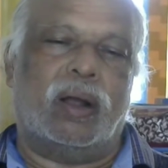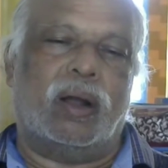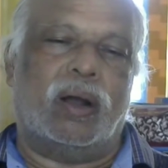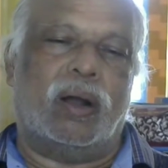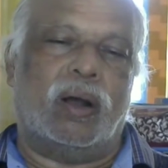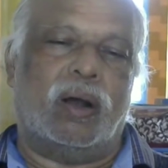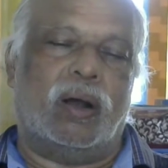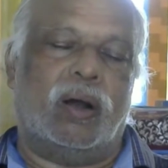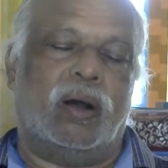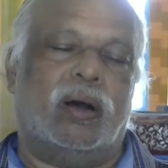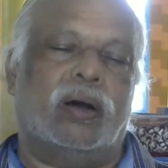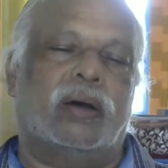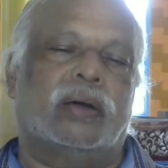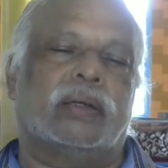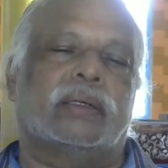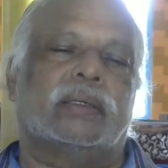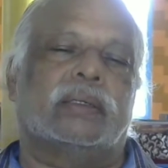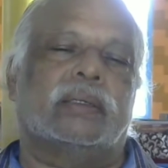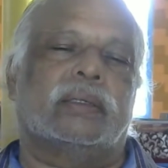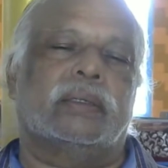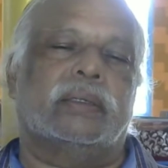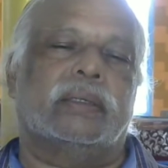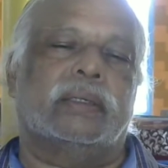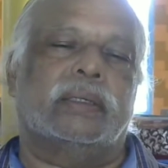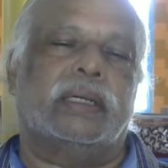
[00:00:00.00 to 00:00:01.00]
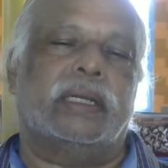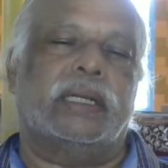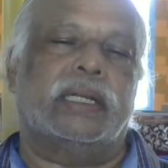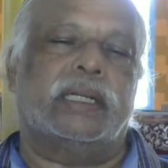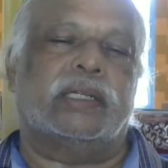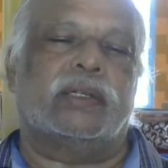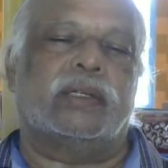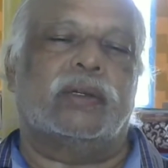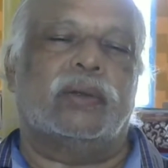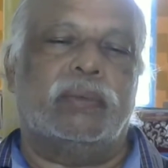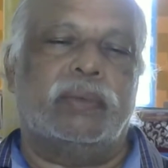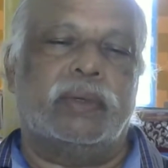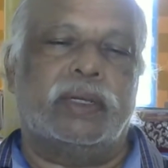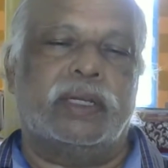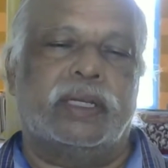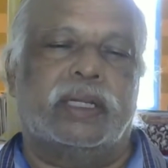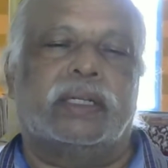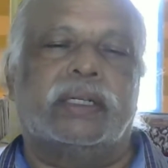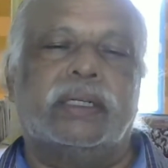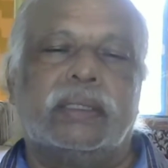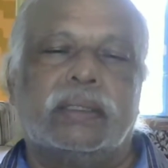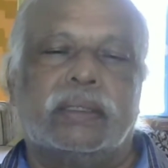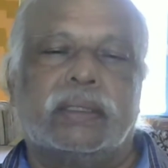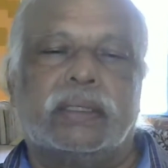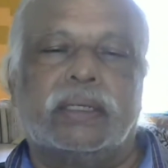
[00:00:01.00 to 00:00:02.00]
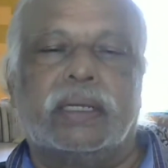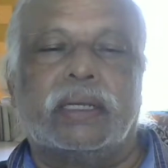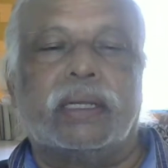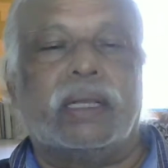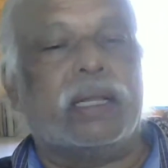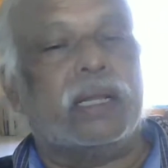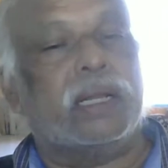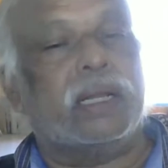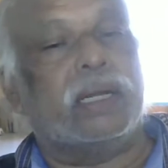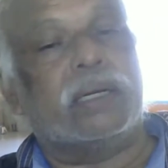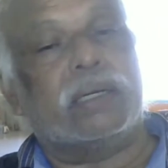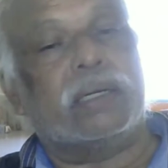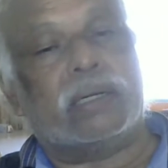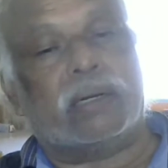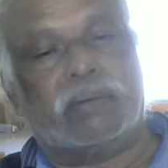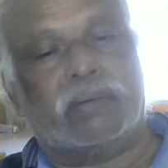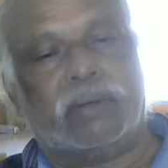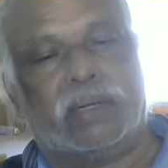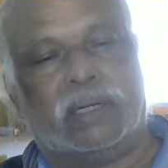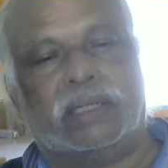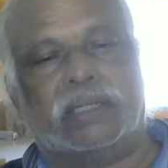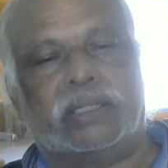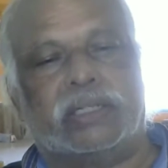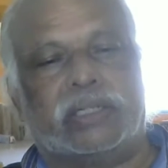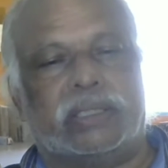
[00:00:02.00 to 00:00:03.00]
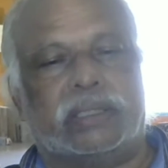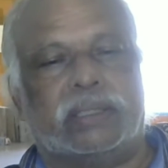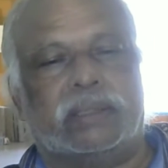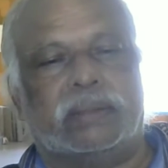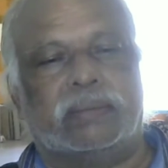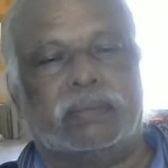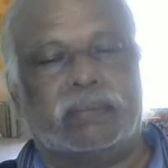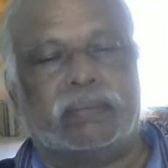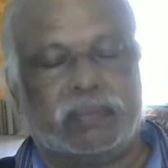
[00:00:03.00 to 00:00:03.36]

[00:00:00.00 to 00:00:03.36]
or it will be in intervals.